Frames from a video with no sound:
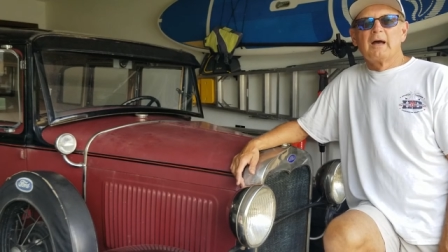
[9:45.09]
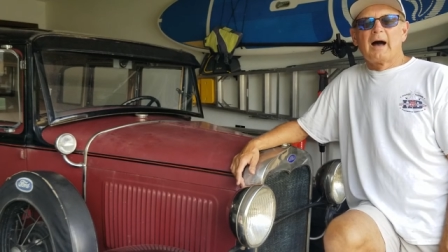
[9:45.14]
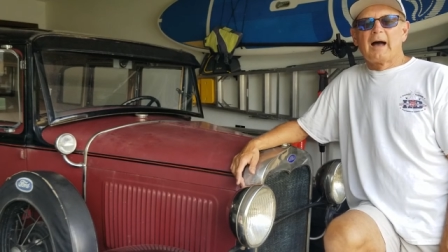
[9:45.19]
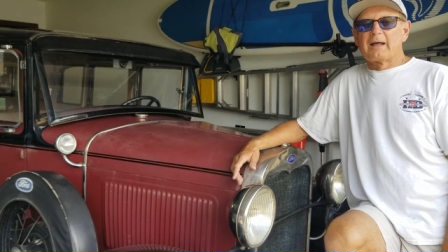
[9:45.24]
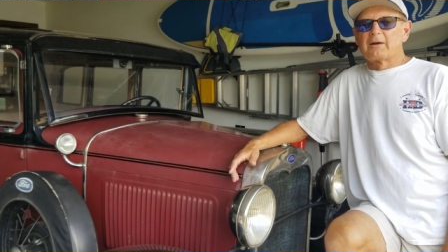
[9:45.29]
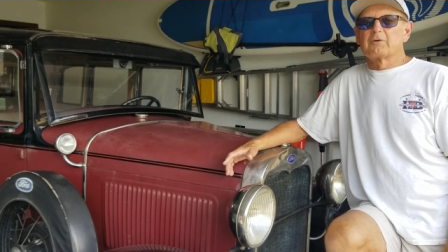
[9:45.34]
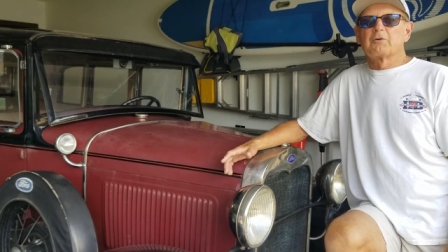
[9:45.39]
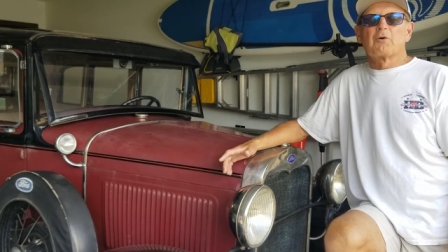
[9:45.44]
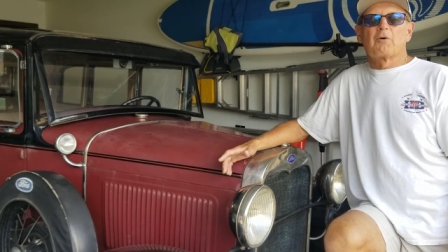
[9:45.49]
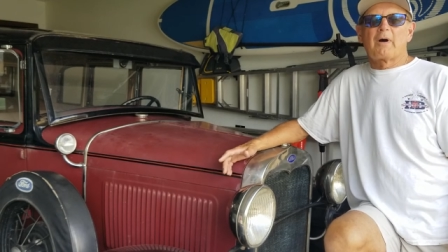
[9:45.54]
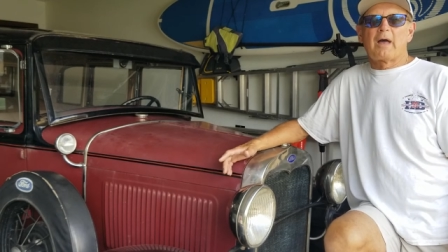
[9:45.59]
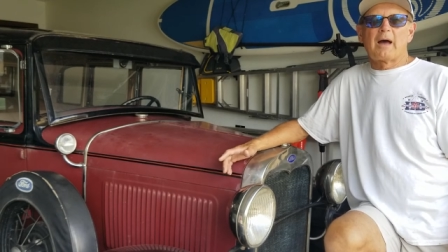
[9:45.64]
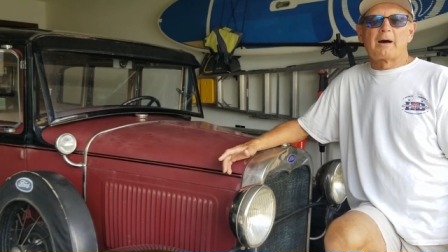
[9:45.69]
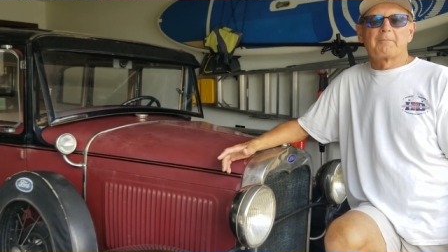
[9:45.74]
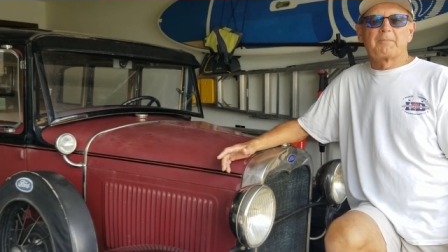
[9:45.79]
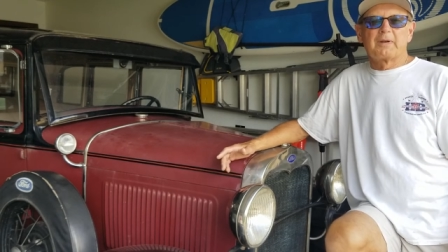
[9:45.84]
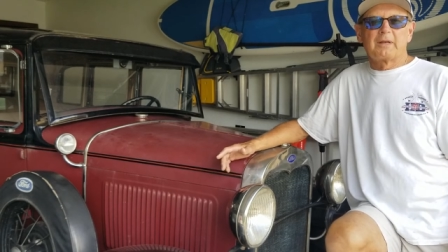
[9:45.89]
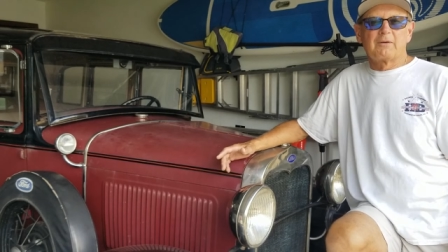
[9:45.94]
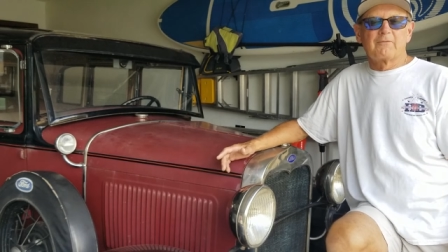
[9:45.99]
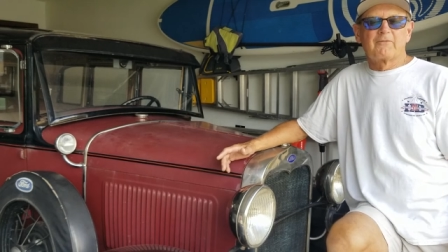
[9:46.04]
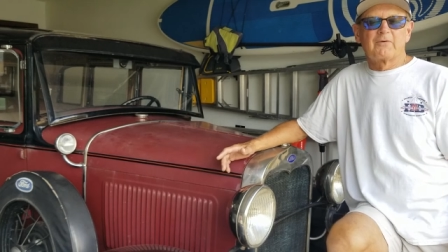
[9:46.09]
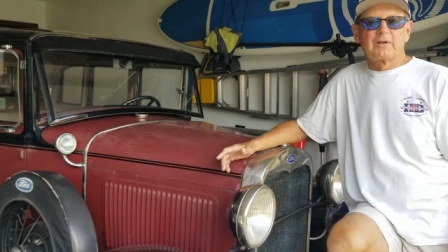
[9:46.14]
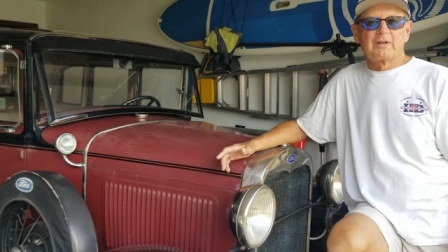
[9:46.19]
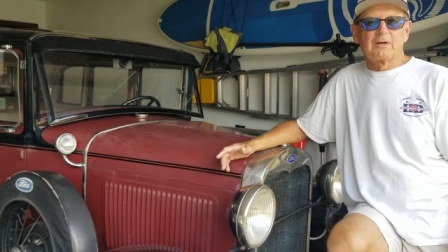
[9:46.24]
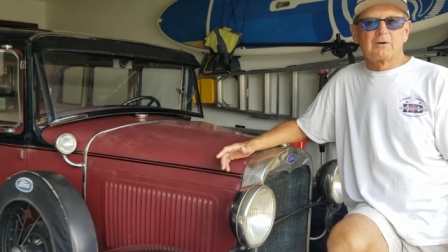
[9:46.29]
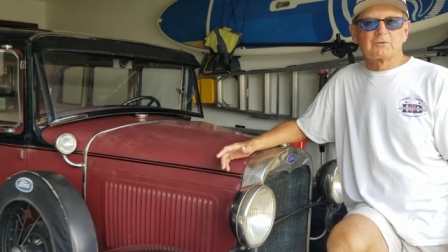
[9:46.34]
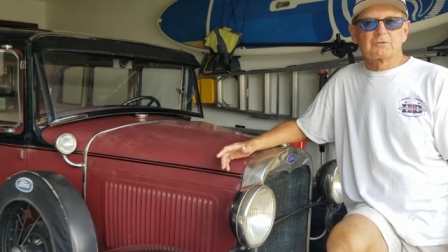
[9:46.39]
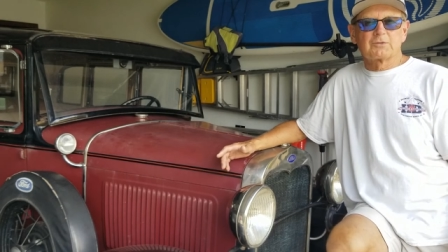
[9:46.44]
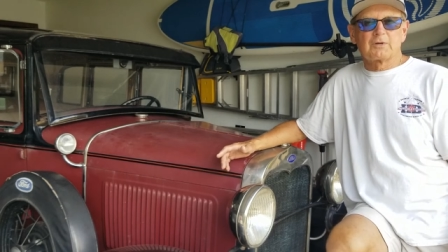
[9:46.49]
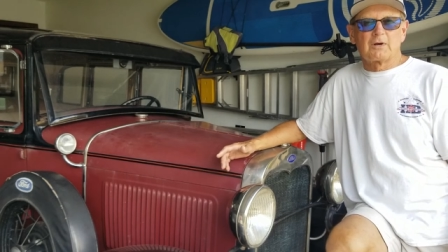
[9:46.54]
I don't know how many
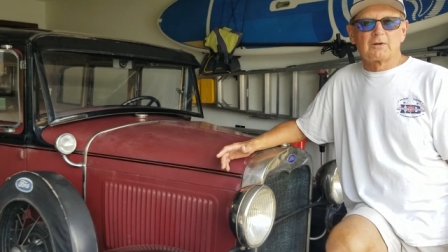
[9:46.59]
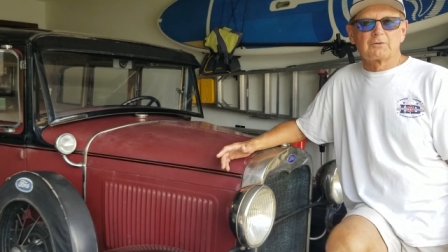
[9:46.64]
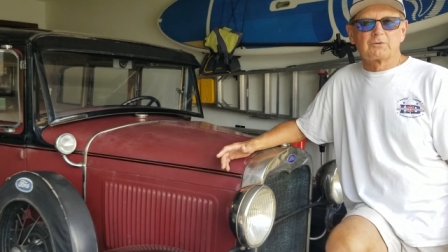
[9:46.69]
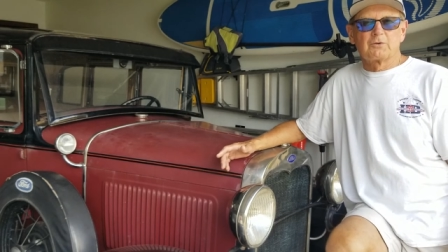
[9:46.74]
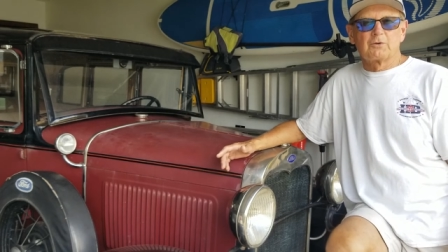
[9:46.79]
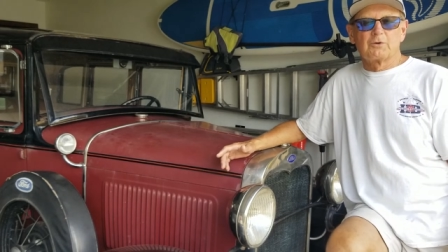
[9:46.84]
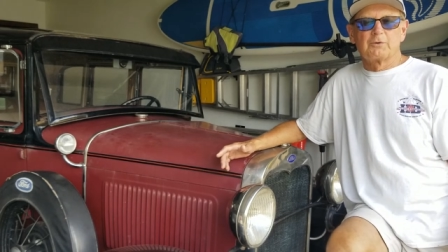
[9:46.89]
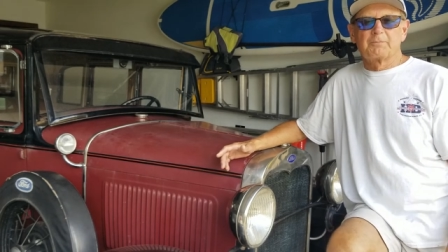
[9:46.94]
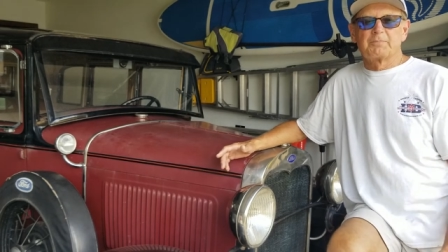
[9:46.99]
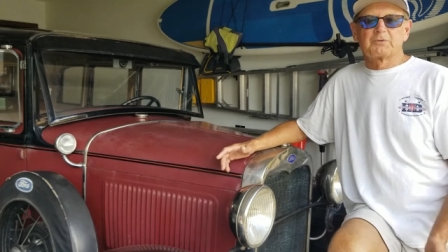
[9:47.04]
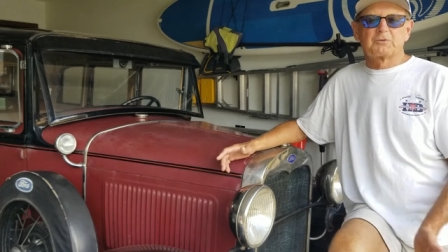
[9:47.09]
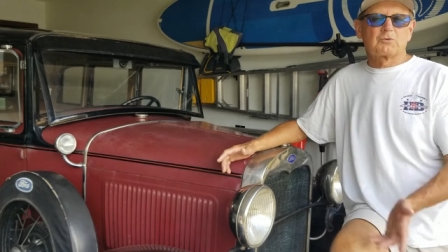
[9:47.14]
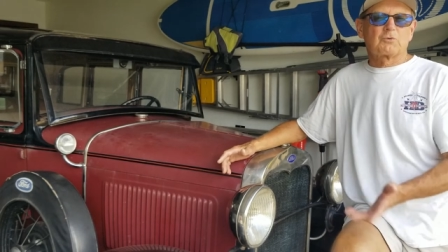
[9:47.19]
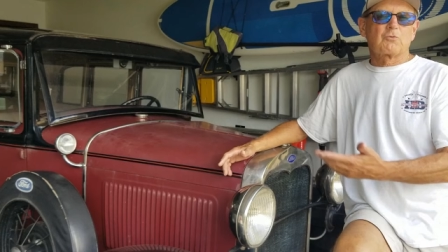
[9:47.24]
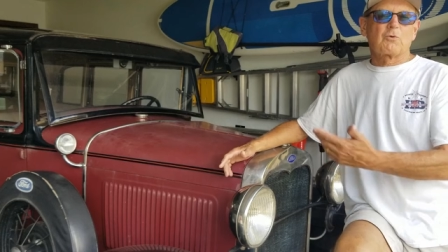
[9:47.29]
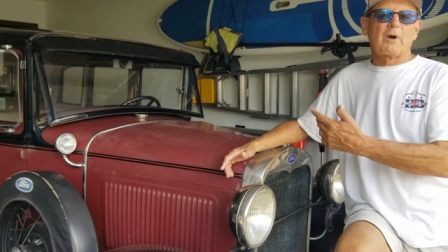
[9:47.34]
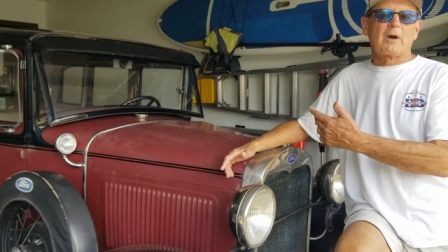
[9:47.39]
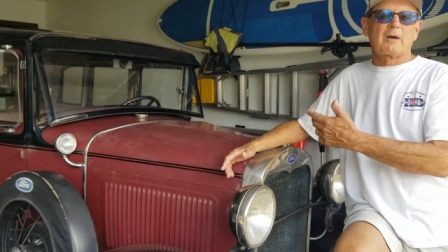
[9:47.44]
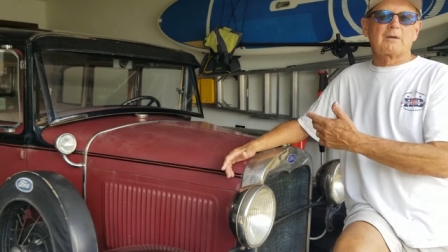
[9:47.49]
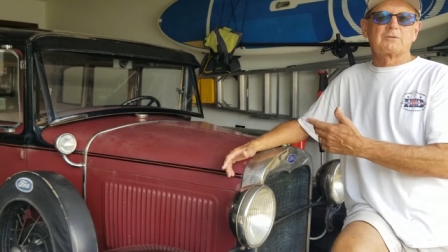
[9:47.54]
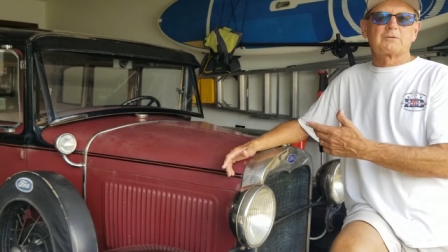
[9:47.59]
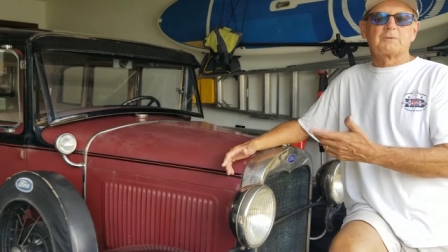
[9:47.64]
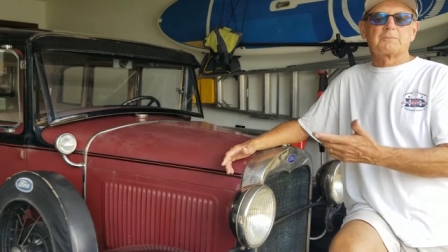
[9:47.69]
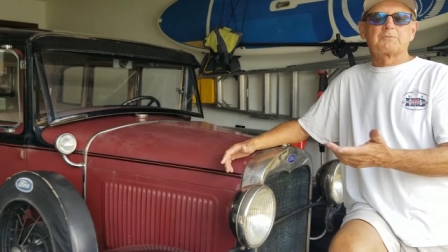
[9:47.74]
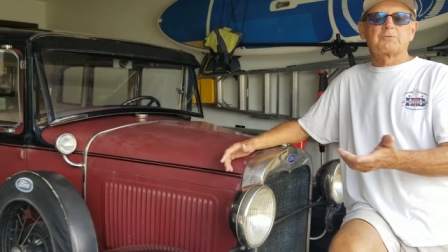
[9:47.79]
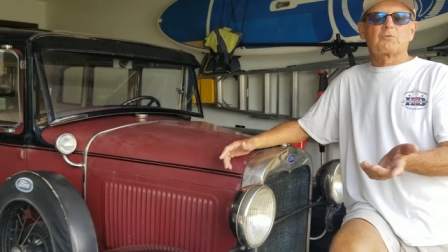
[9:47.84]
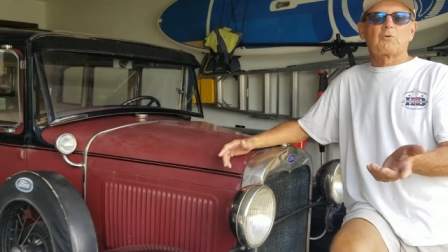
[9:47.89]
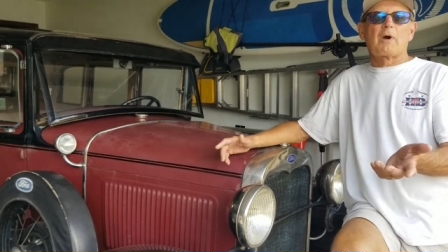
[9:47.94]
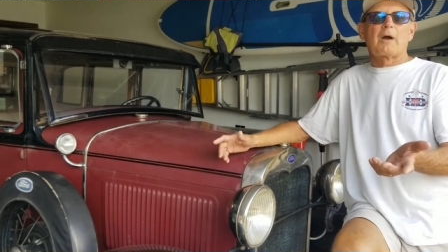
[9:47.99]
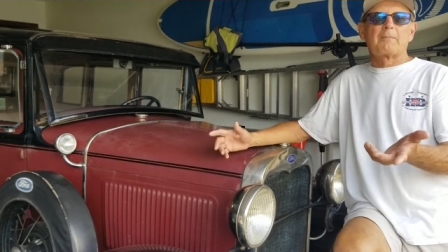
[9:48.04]
videos I'll do, but
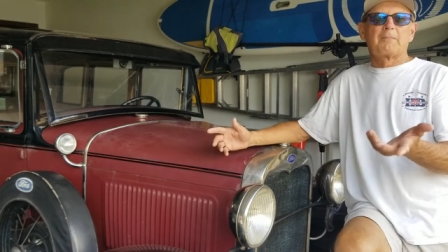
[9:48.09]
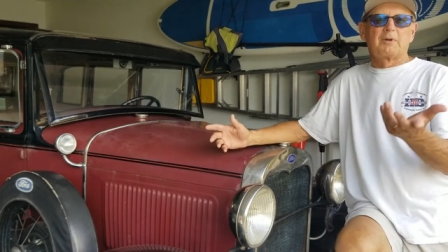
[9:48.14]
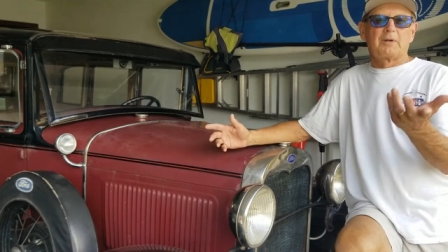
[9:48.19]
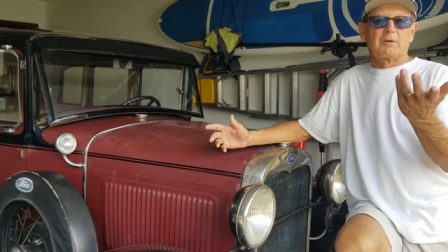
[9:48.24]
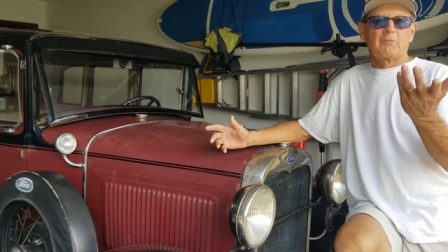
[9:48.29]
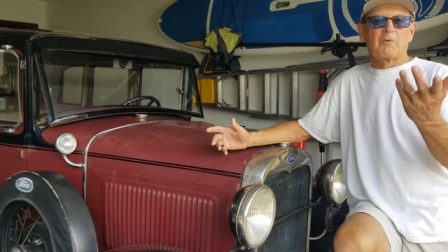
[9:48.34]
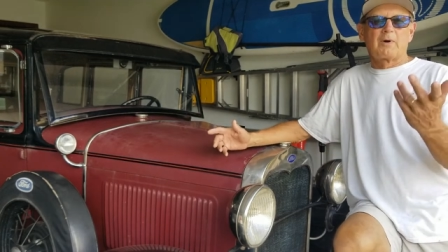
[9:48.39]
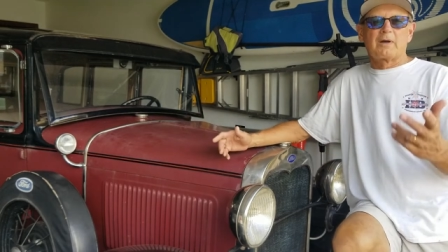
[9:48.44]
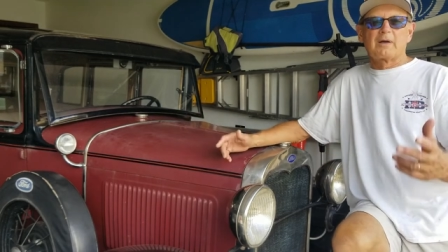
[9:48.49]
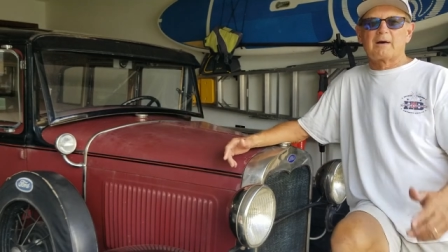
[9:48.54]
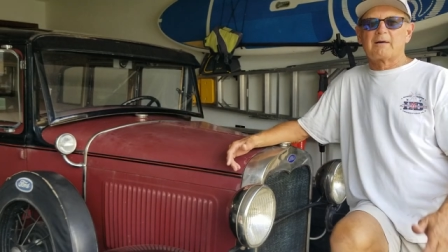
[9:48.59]
subscribe anyway.